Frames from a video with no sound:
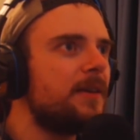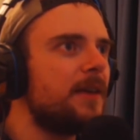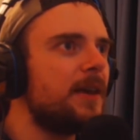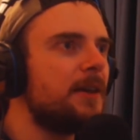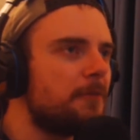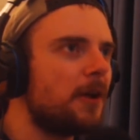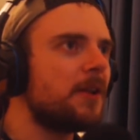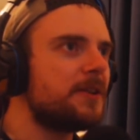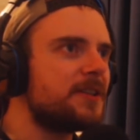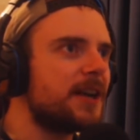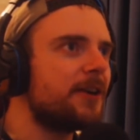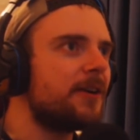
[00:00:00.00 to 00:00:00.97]

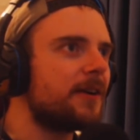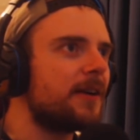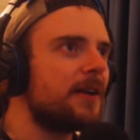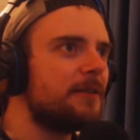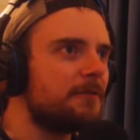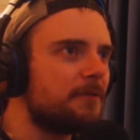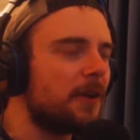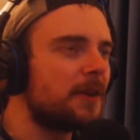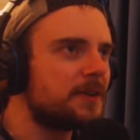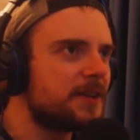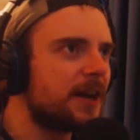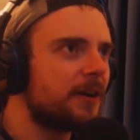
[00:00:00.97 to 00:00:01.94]

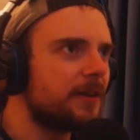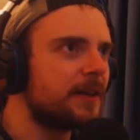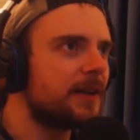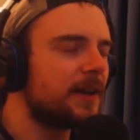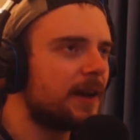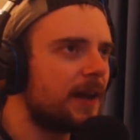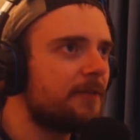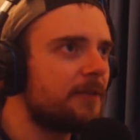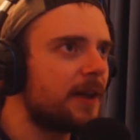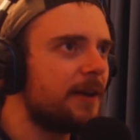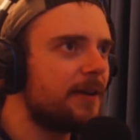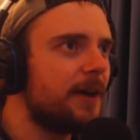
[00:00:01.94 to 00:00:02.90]
involuntarily and
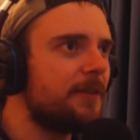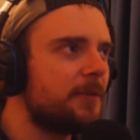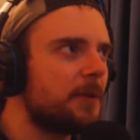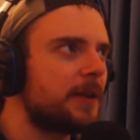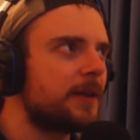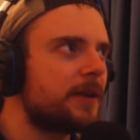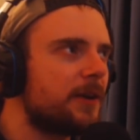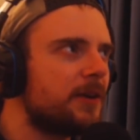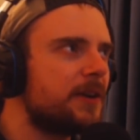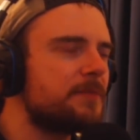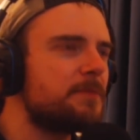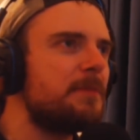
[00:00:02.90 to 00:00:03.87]
inevitably, you know,
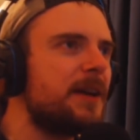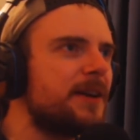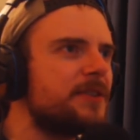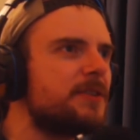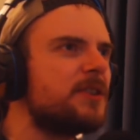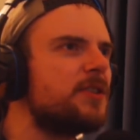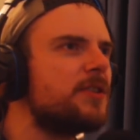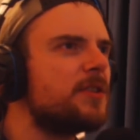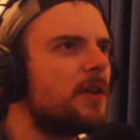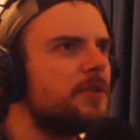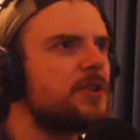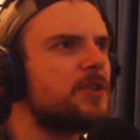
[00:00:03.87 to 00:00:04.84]
because this is
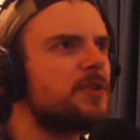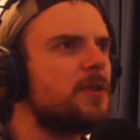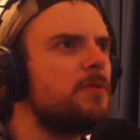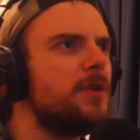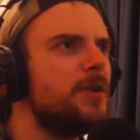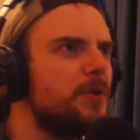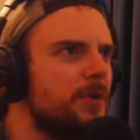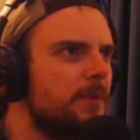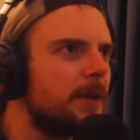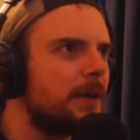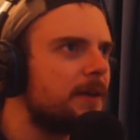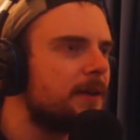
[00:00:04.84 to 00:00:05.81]
all just so new to
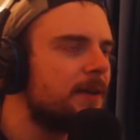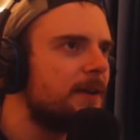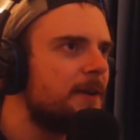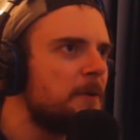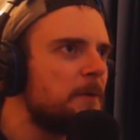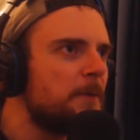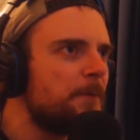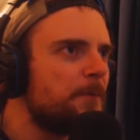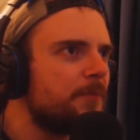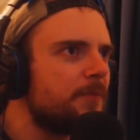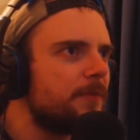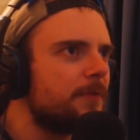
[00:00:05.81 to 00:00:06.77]
me.
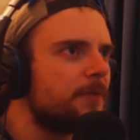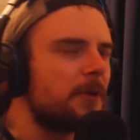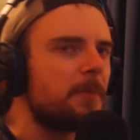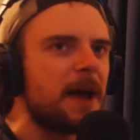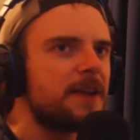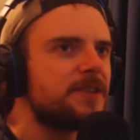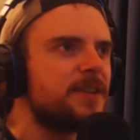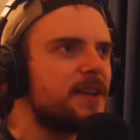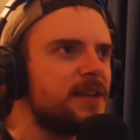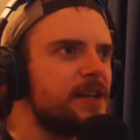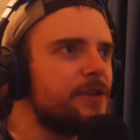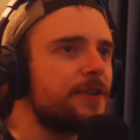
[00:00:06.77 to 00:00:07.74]
For the past
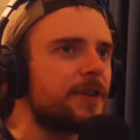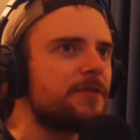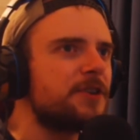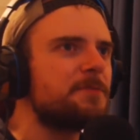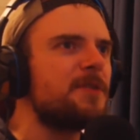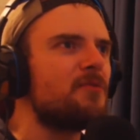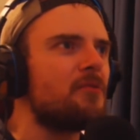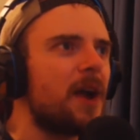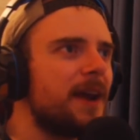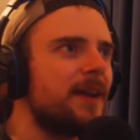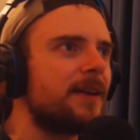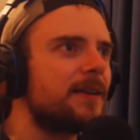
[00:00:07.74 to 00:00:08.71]
10 years, I've just been
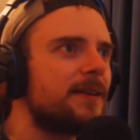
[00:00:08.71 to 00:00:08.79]
writing.